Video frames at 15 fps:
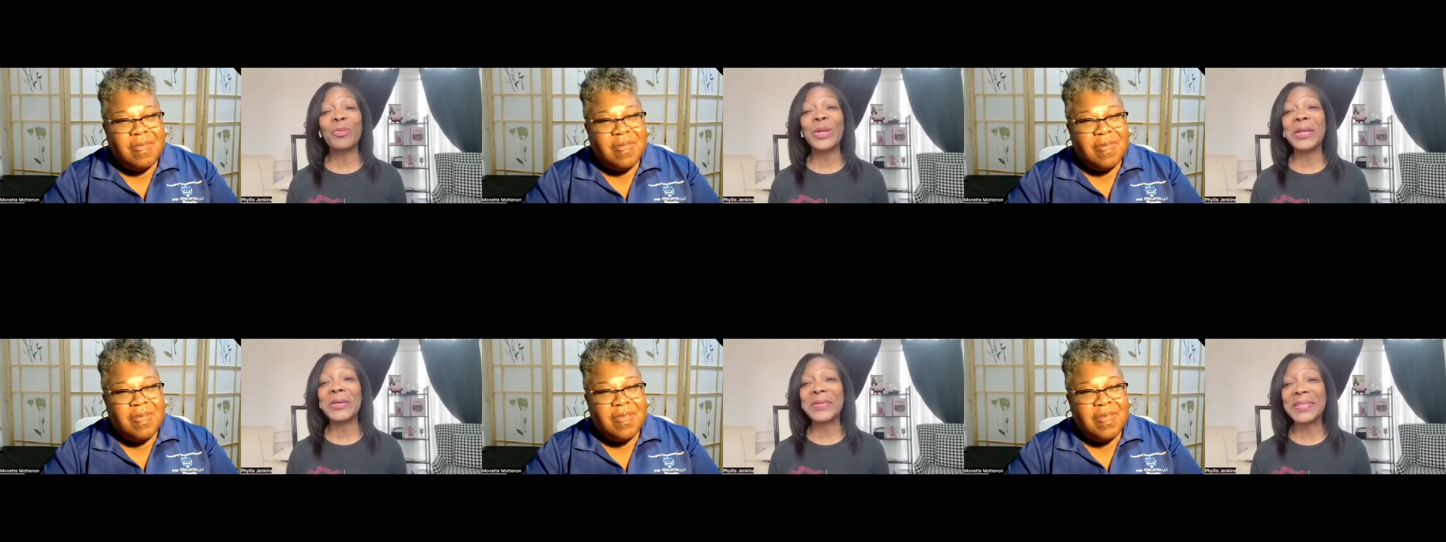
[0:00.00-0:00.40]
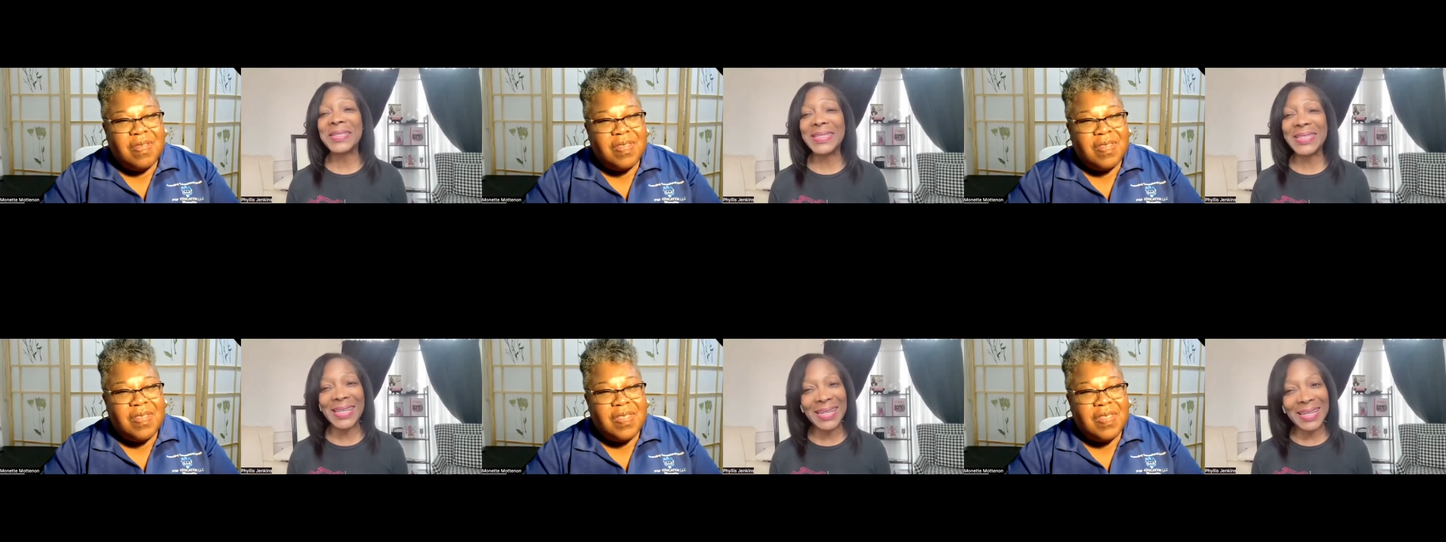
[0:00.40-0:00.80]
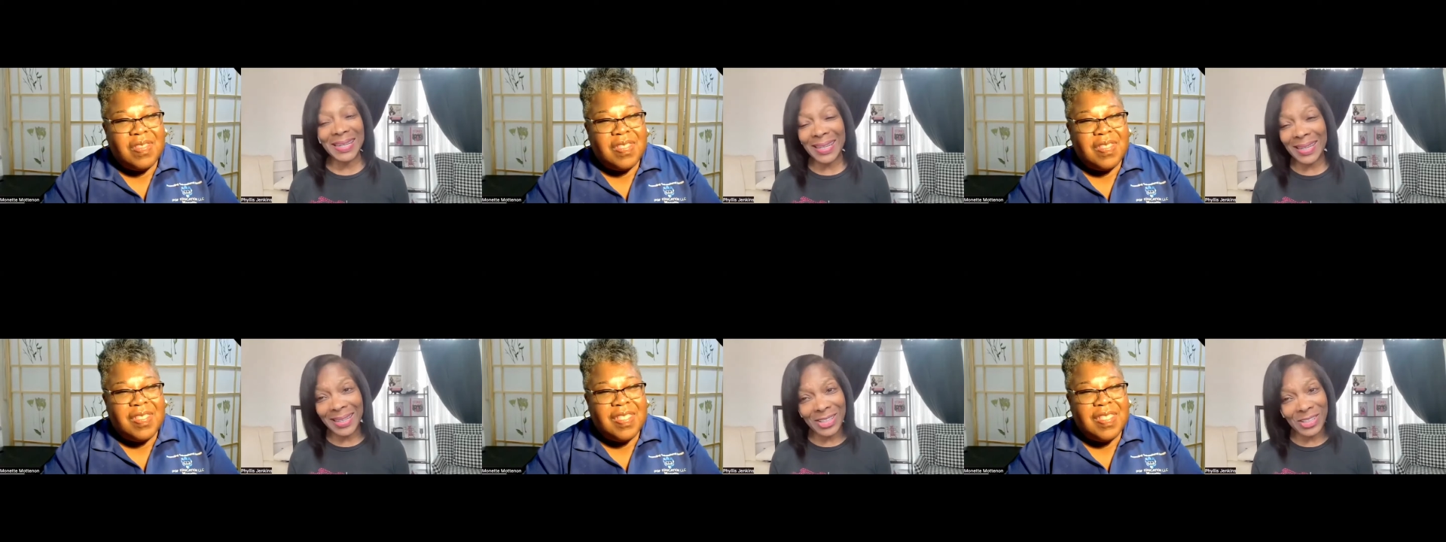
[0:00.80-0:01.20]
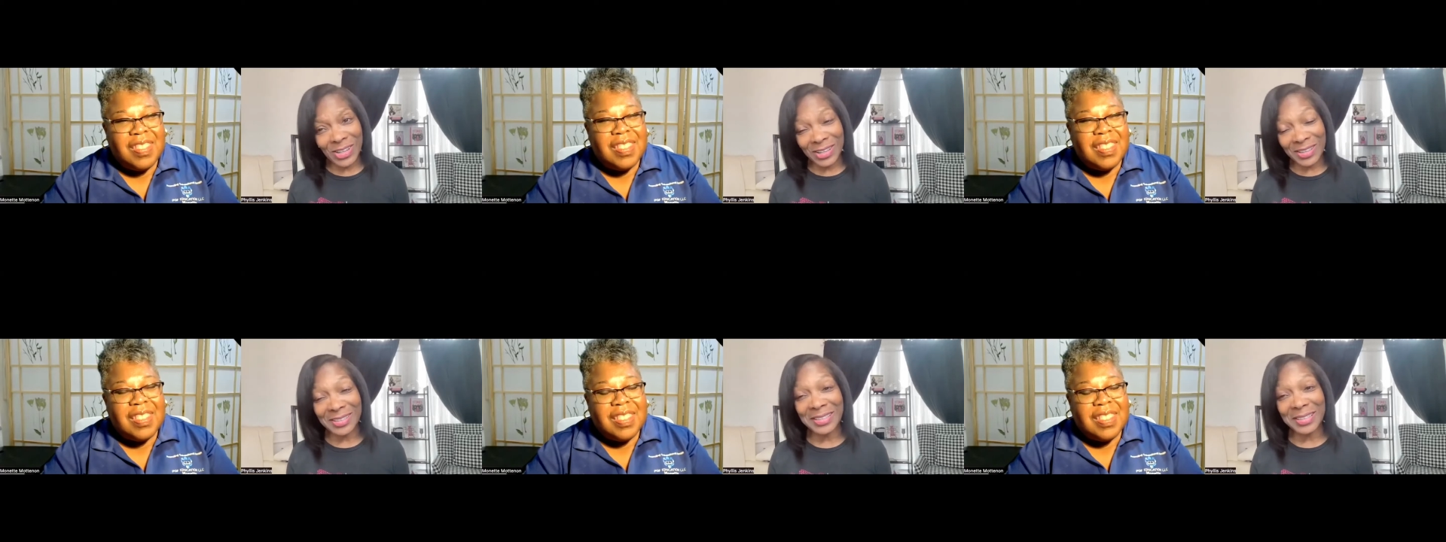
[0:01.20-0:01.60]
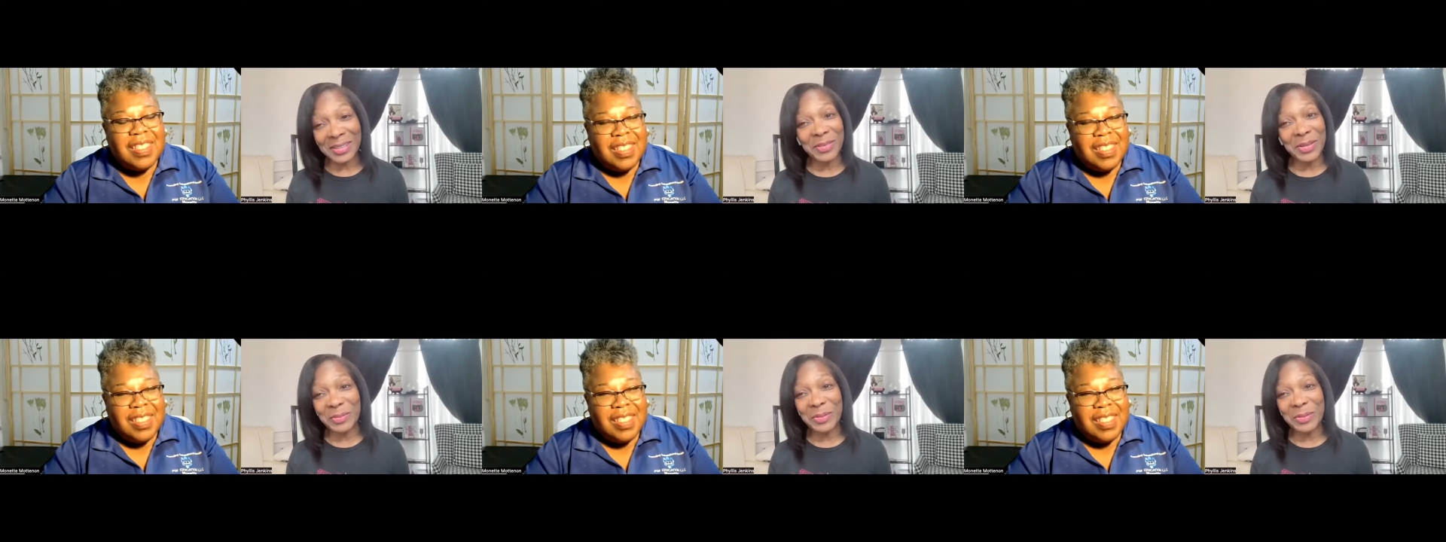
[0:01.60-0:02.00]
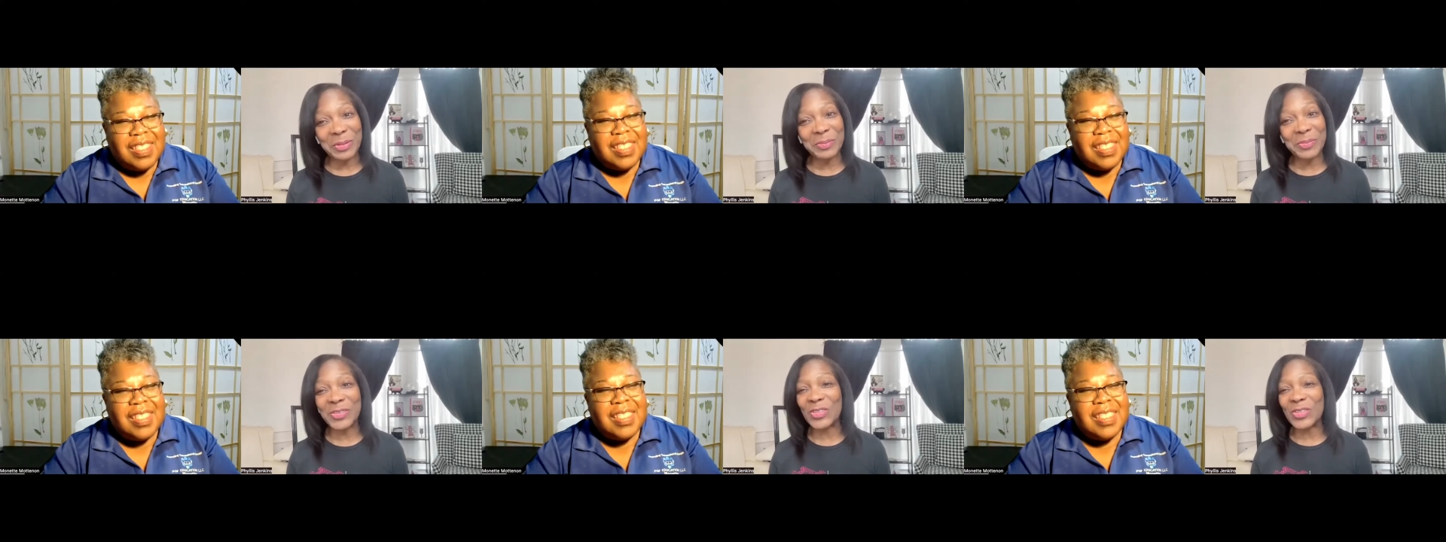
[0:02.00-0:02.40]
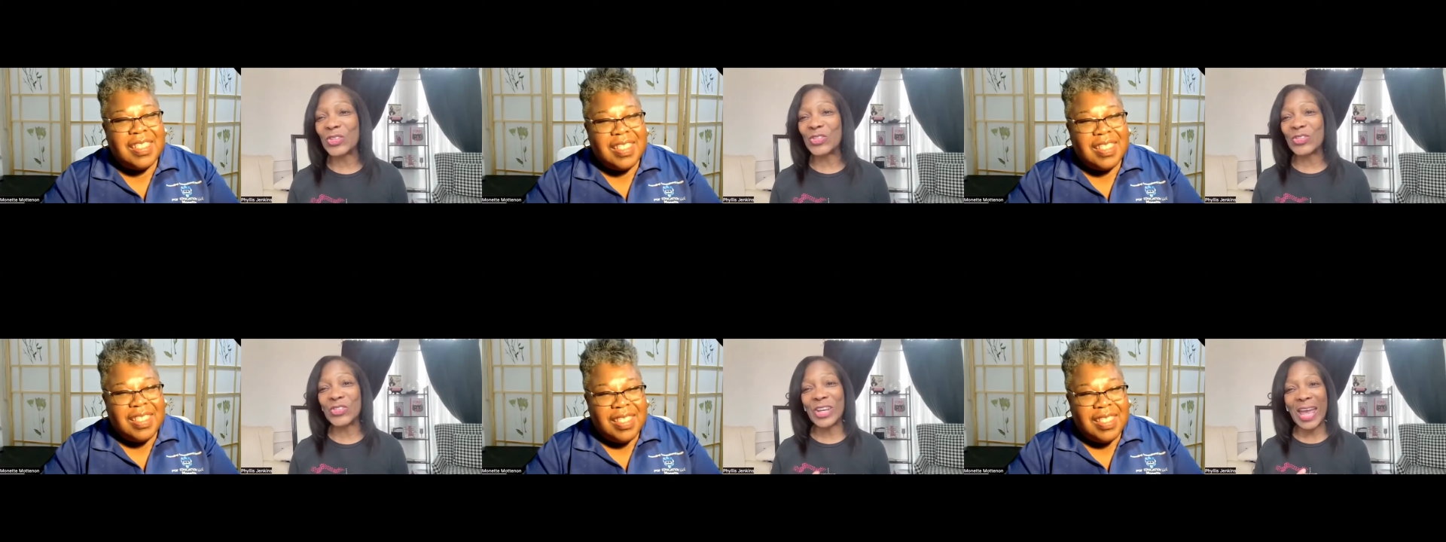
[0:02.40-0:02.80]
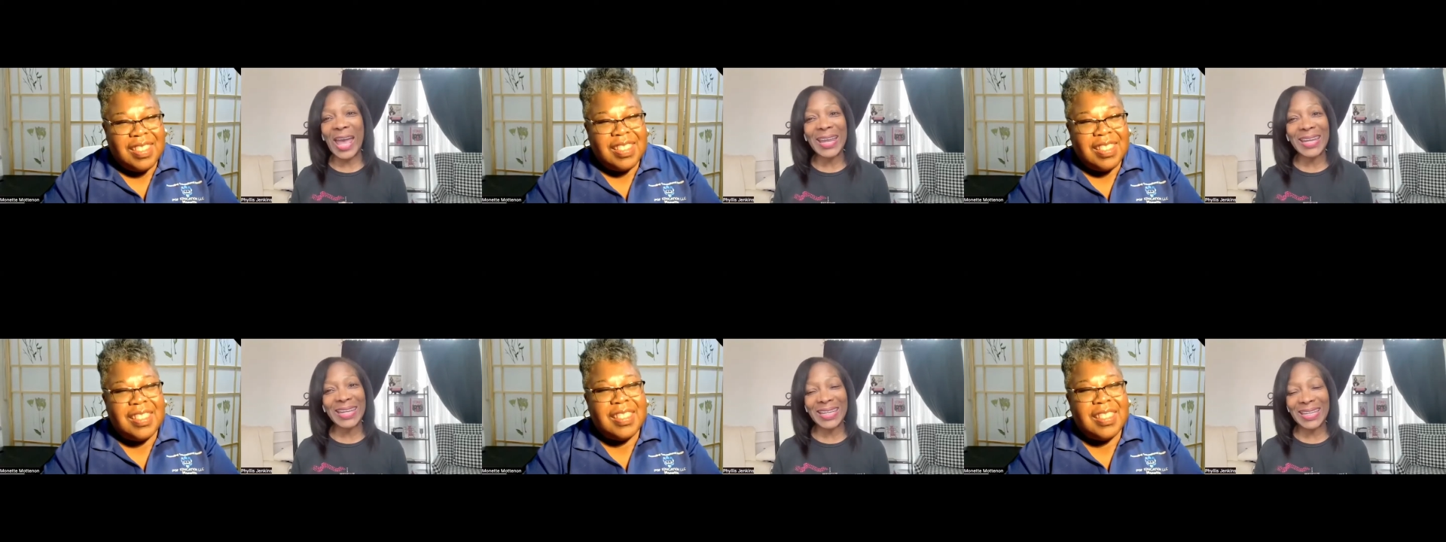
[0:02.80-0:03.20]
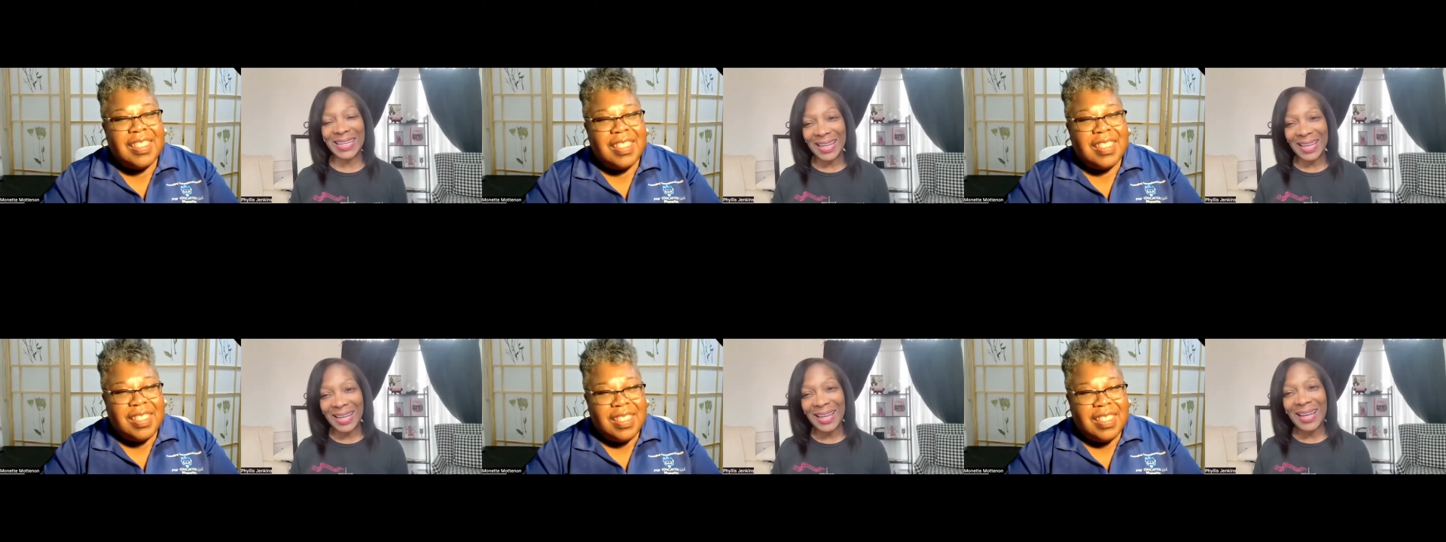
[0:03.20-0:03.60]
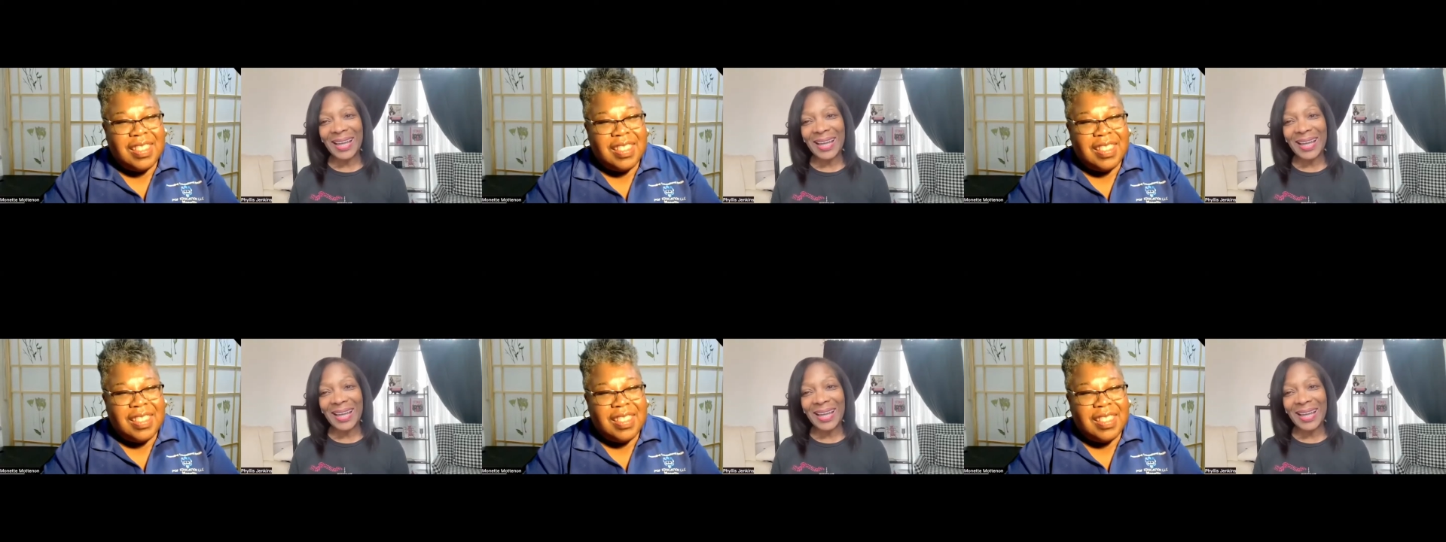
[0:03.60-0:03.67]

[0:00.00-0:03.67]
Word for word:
Speaker 1: we are sitting in each other's living rooms, just chatting